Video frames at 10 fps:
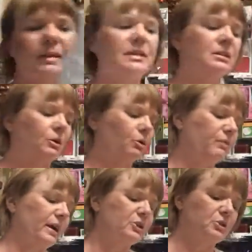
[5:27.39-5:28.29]
That's the
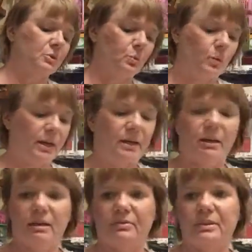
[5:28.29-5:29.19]
old-fashioned way
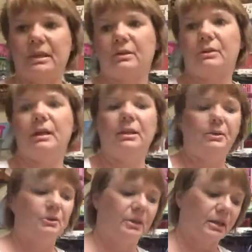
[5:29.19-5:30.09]
of
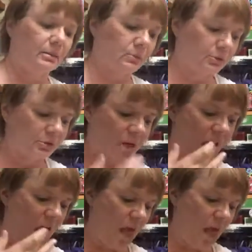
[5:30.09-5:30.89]
decorating your cupboards.